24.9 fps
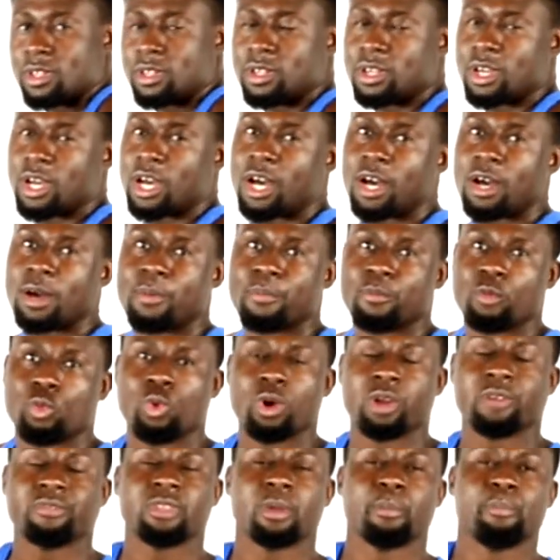
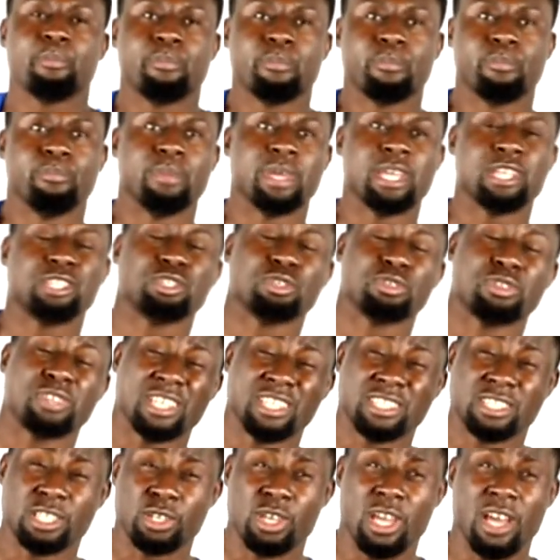one of the major
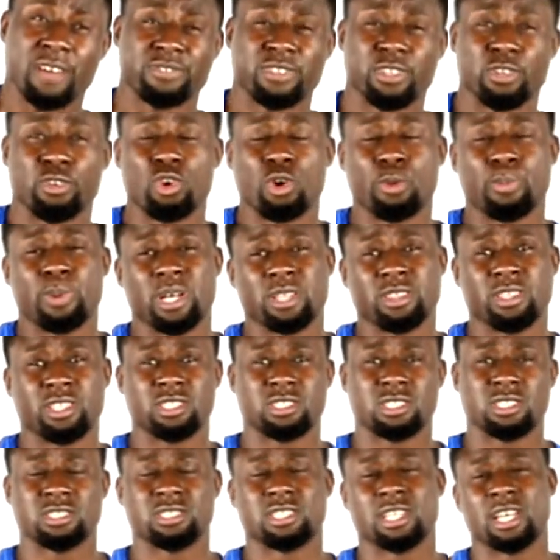things that you have to know about
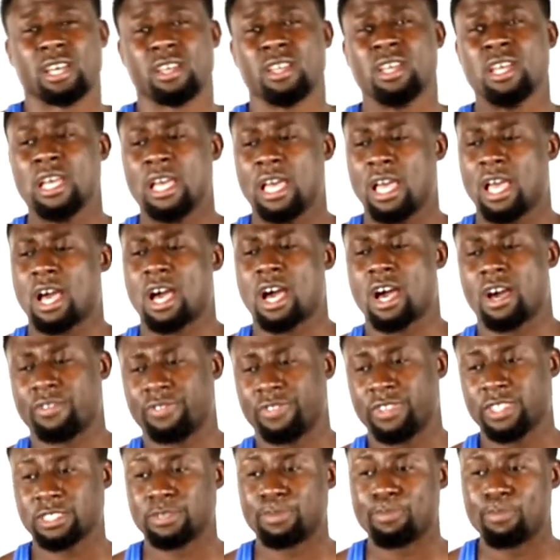this is that
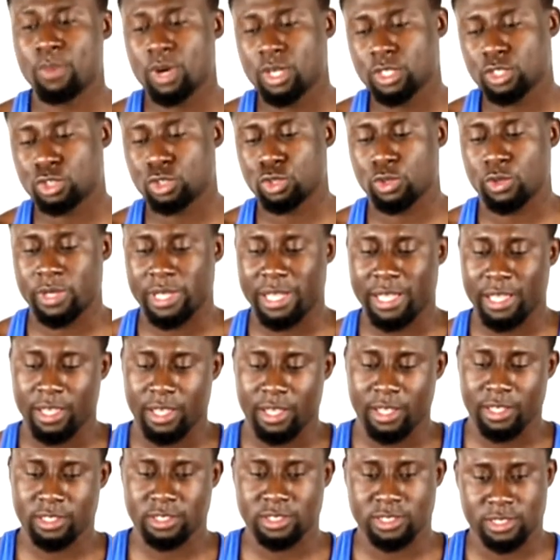this muscle
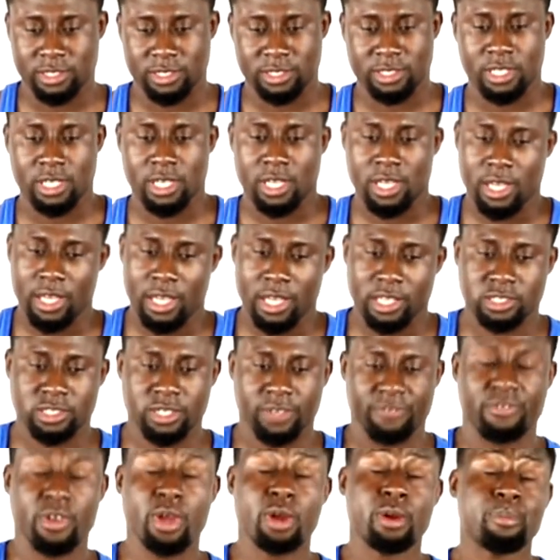it's a
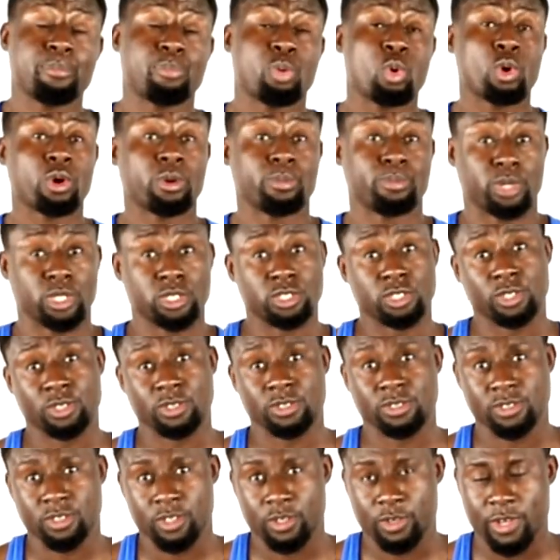very important muscle.
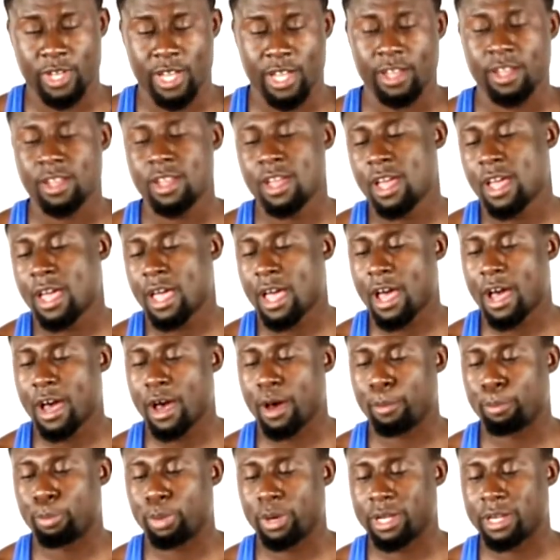Okay,
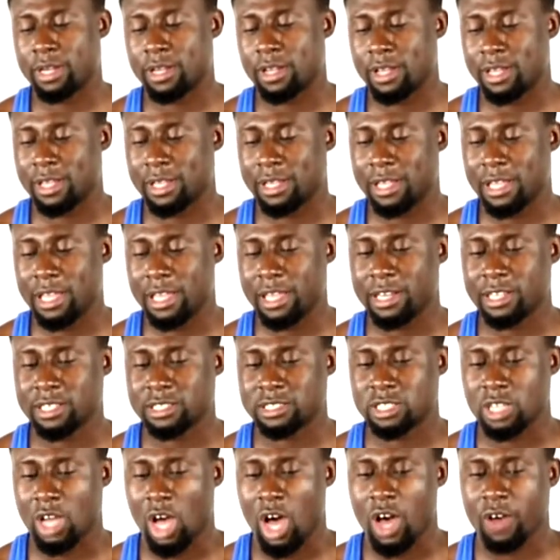but it
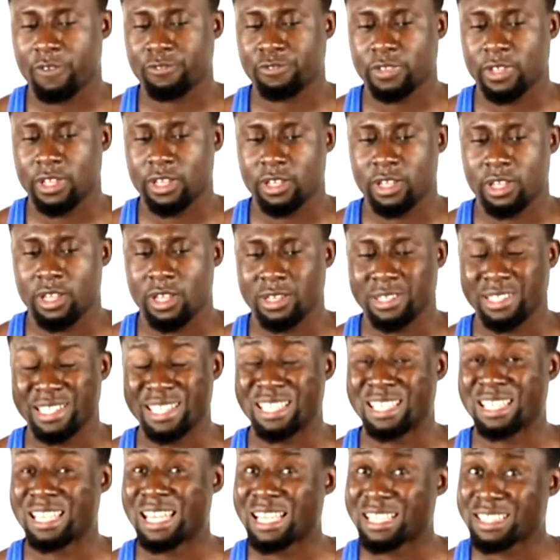is often
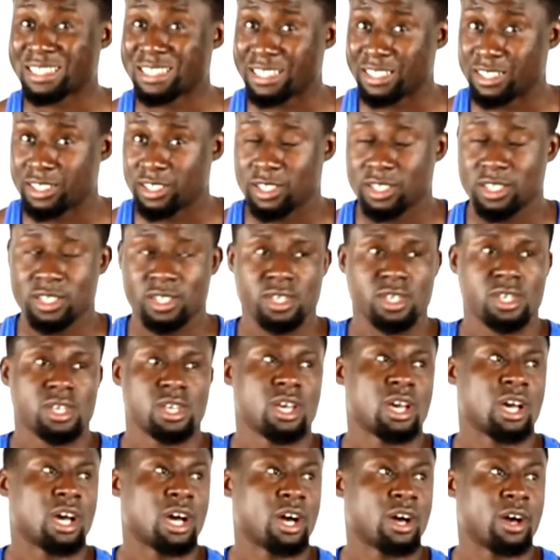neglected
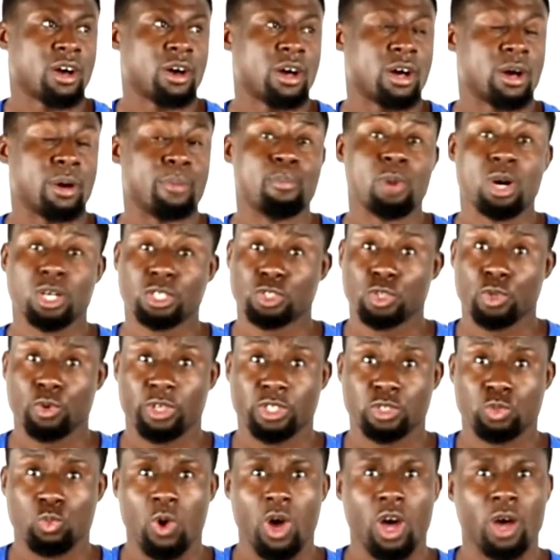a muscle
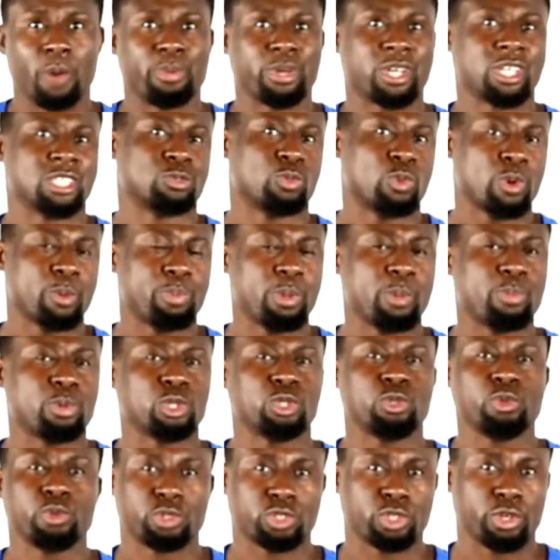as well, because when people
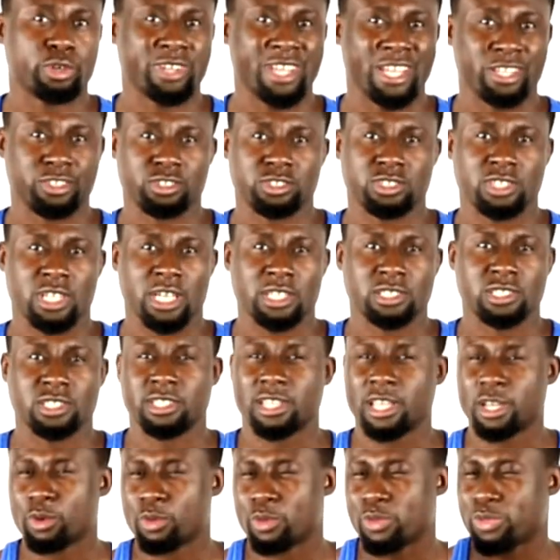do certain exercises,
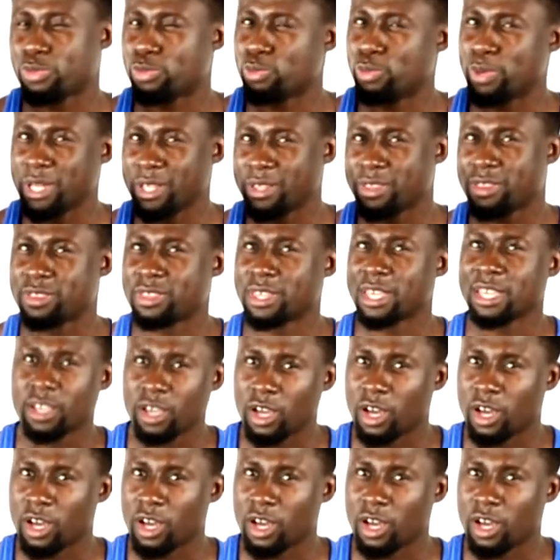they don't really think